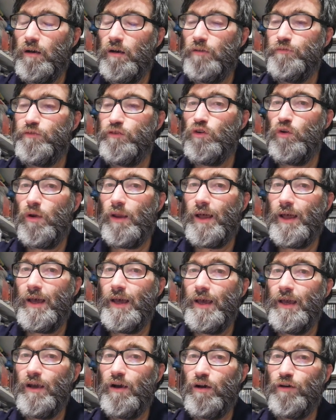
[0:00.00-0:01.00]
of
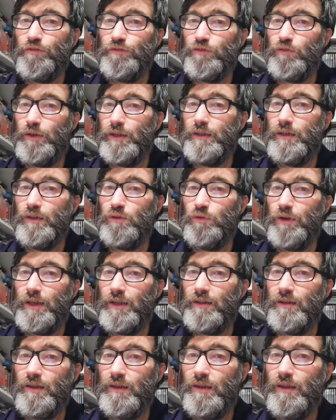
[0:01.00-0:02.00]
July of twenty
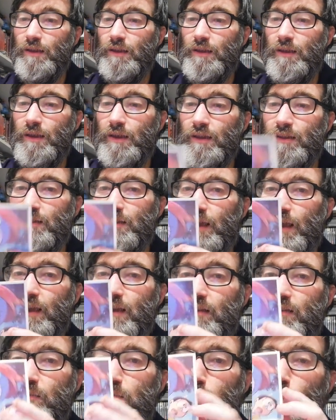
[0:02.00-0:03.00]
twenty. It
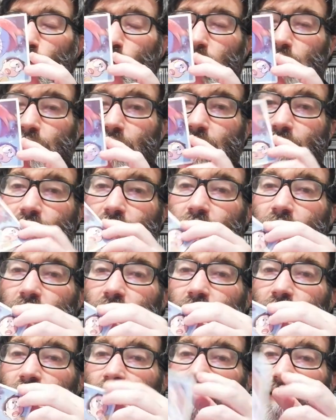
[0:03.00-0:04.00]
takes more than a
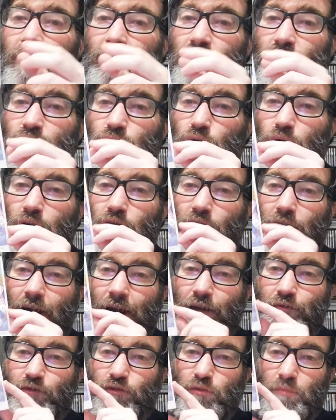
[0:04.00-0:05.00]
year to
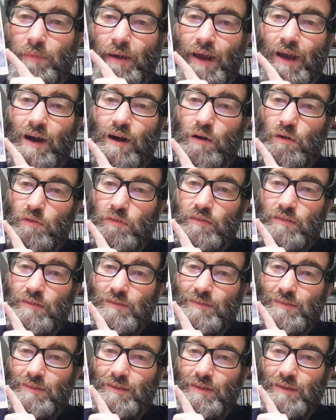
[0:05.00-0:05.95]
arrive to my house.